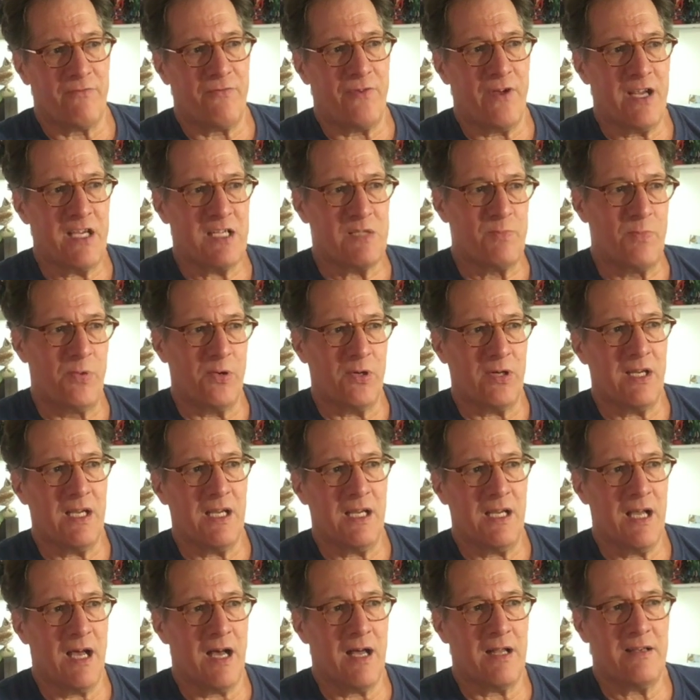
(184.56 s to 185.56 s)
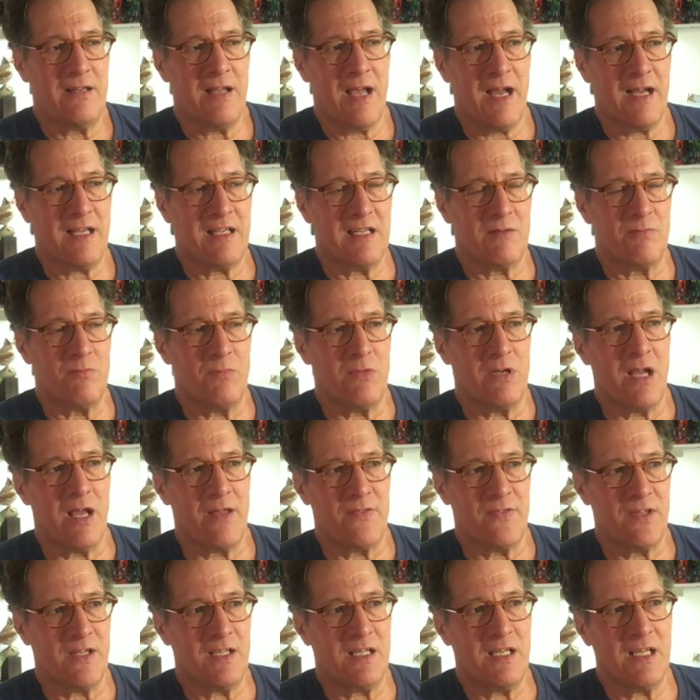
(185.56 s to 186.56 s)
Facebook, he contacted me. I
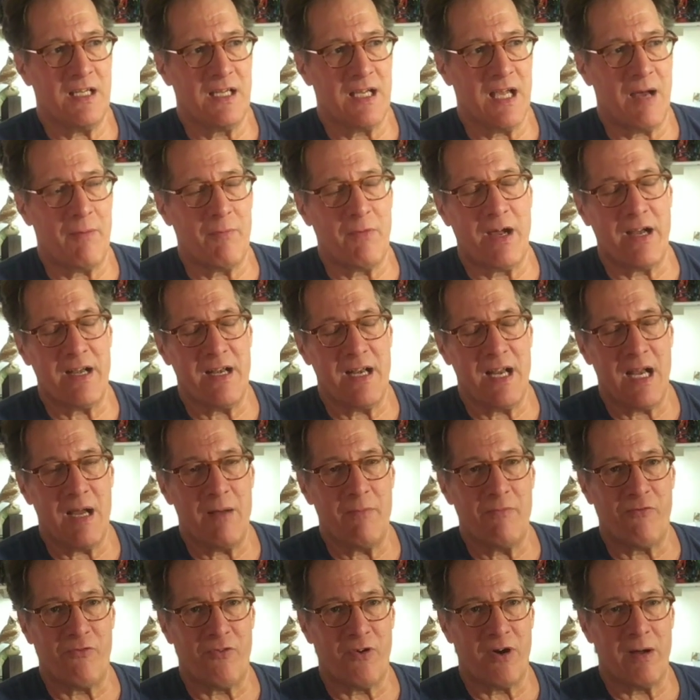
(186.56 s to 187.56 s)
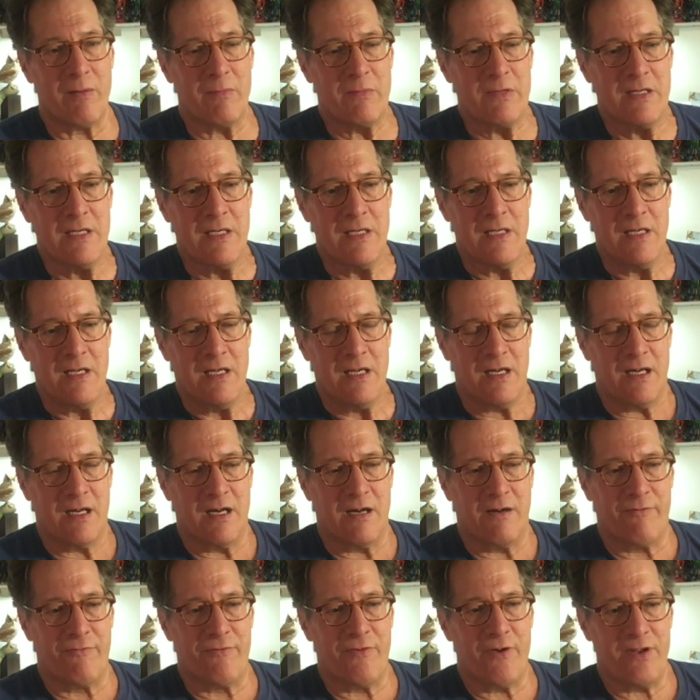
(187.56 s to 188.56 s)
think he got my name from
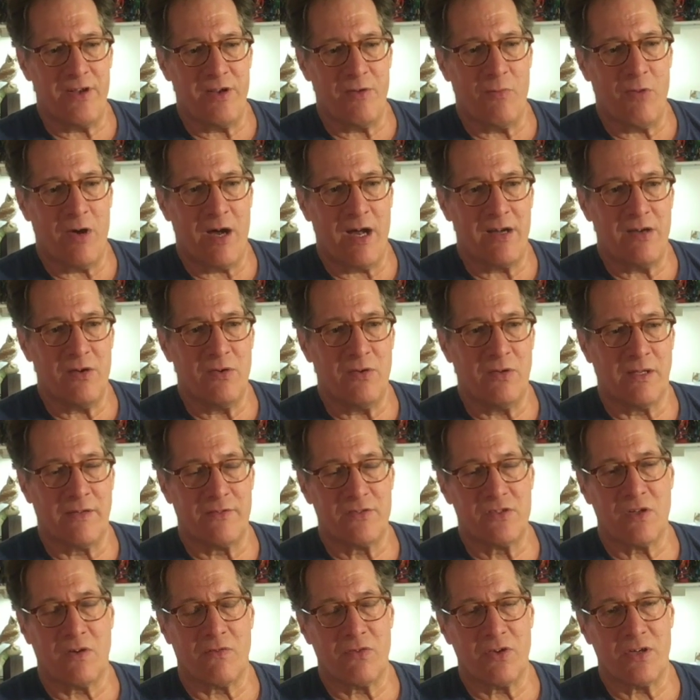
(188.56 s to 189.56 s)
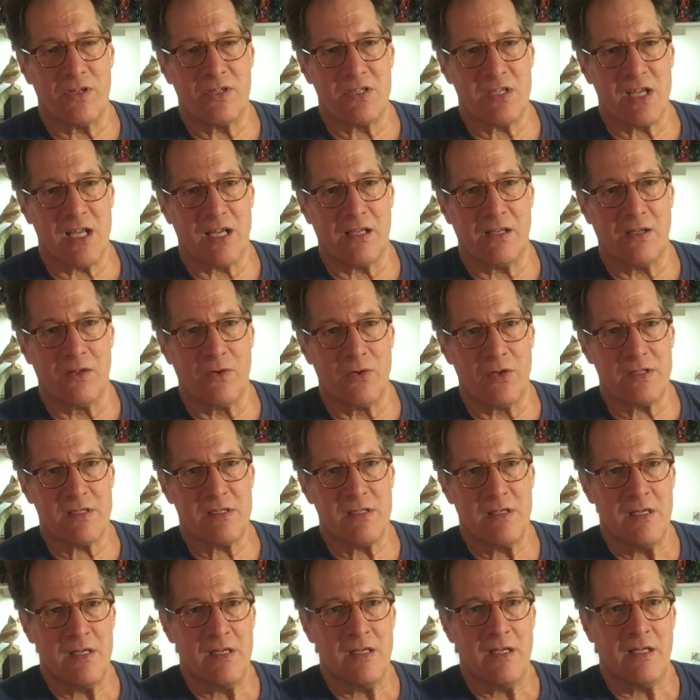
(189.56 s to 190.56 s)
a friend of mine who lives over in St. Louis
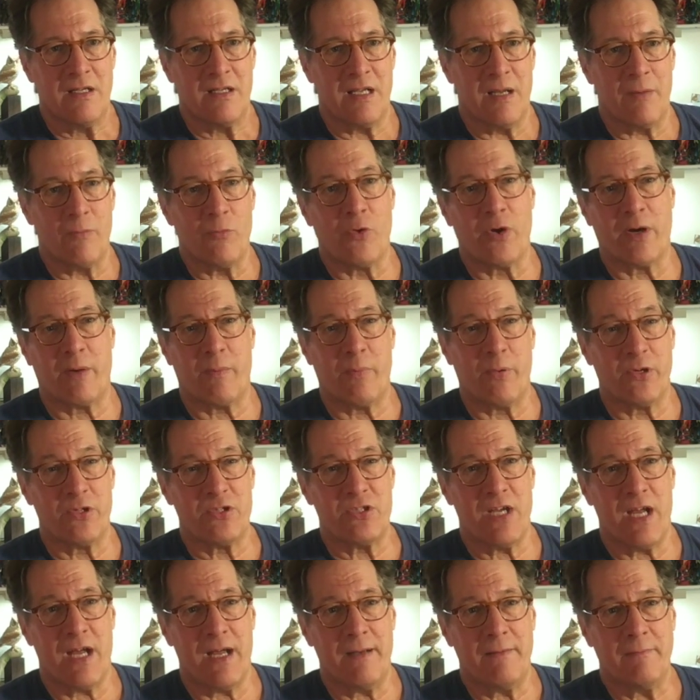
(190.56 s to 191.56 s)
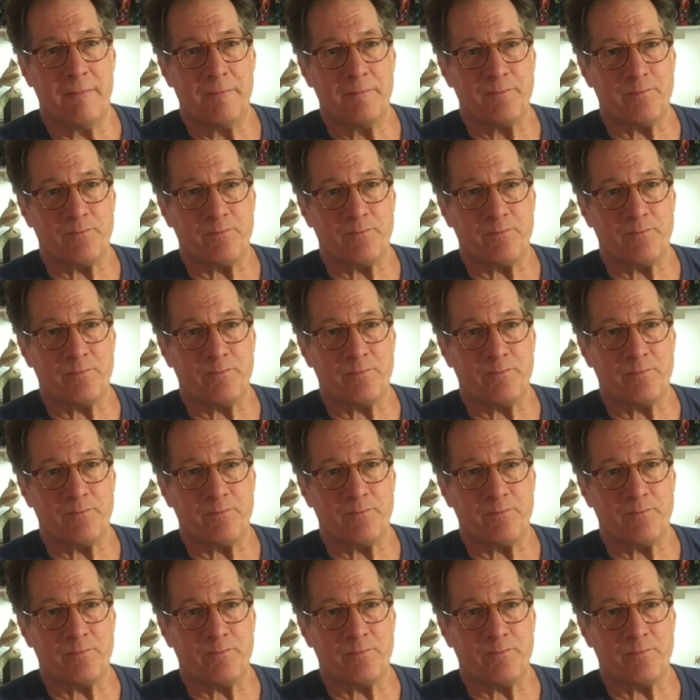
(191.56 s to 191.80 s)
named Rick Burchett.